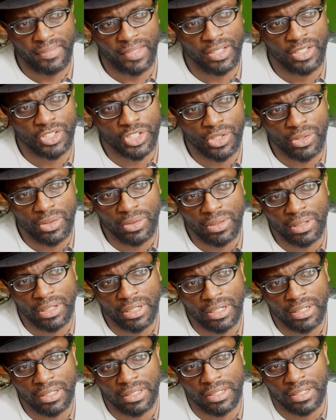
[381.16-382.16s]
So,
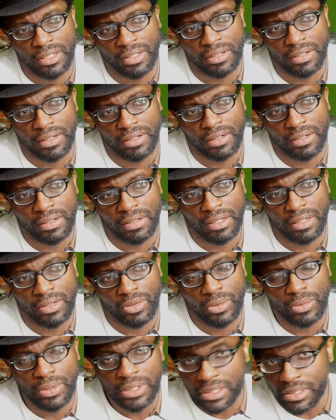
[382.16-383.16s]
you know,
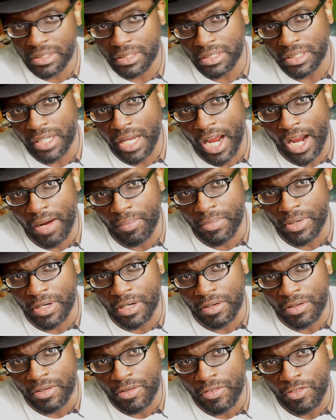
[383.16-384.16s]
who is this
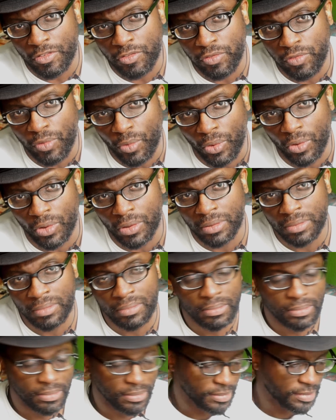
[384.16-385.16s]
camera for?
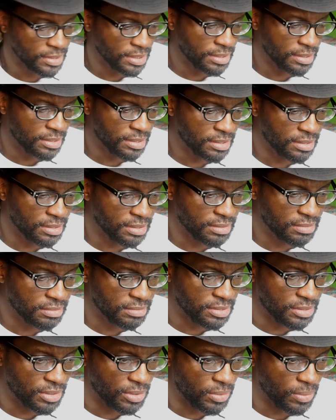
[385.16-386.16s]

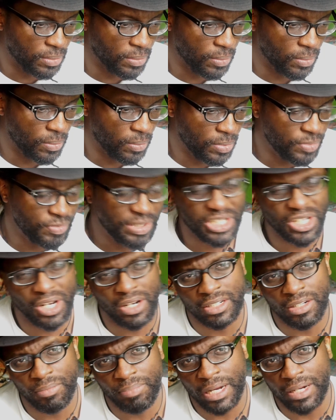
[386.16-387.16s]
You know, when we
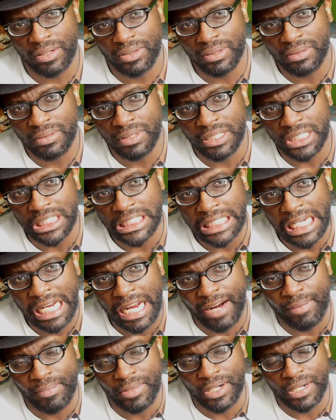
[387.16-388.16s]
talk about who this
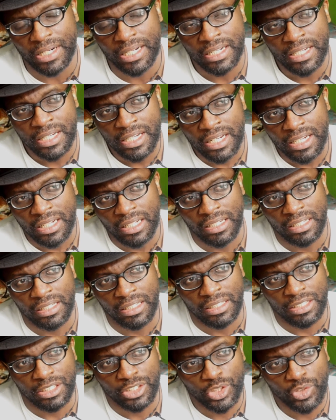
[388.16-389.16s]
camera
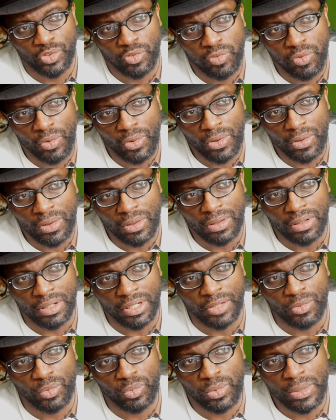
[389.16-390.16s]
is for,
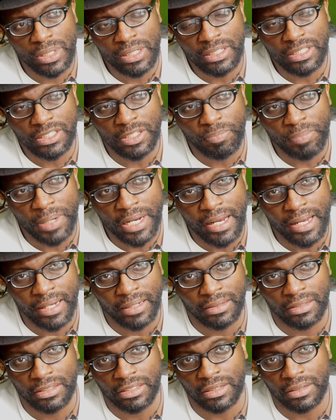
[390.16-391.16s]
it really
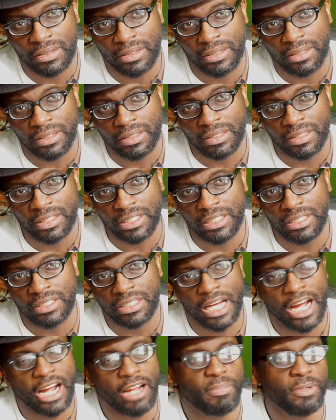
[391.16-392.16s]
depends on the
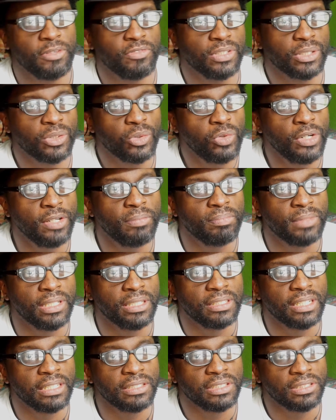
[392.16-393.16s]
type of
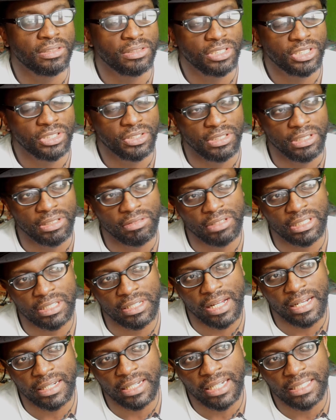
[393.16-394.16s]
equipment that you're shooting with.
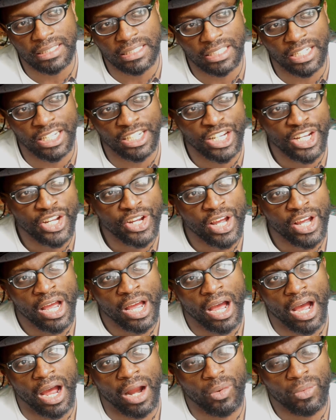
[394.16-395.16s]
Like I said,
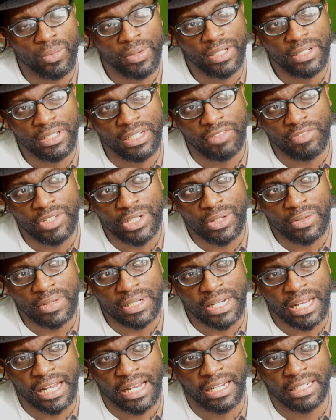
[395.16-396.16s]
even though it
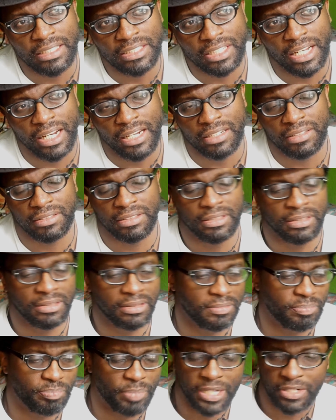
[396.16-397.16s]
has like
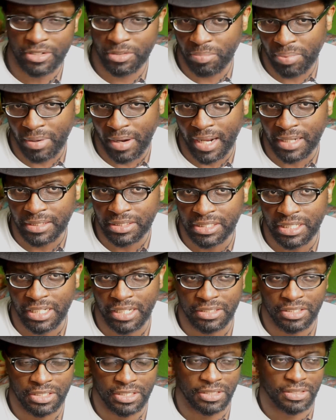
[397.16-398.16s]
the better
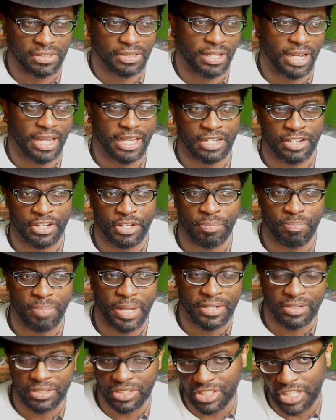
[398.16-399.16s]
processor and the
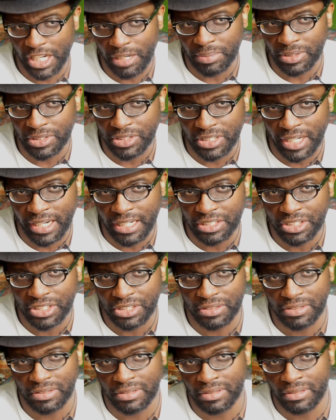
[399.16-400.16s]
better
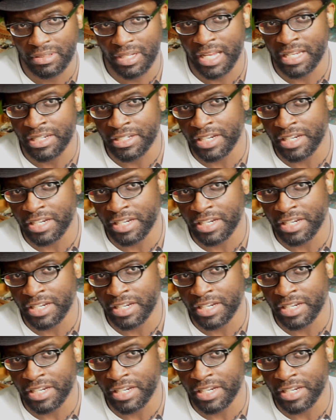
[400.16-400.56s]
stabilization and